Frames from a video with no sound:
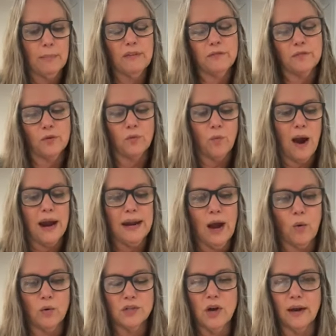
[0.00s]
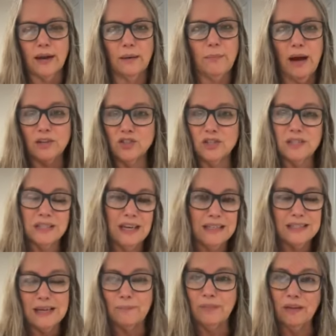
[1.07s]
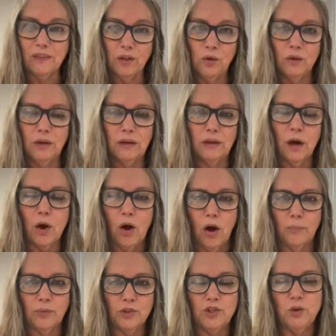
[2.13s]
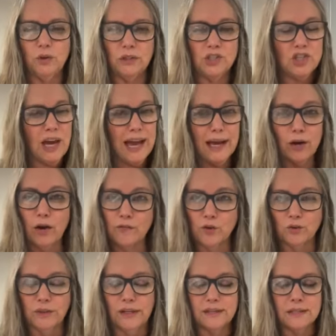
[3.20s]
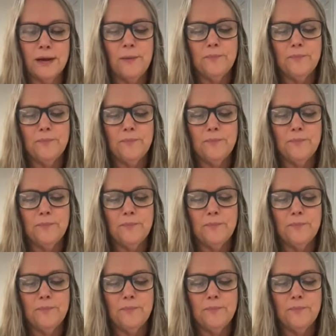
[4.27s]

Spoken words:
But for right now, we're talking about just something that you can accomplish. You can check it off your list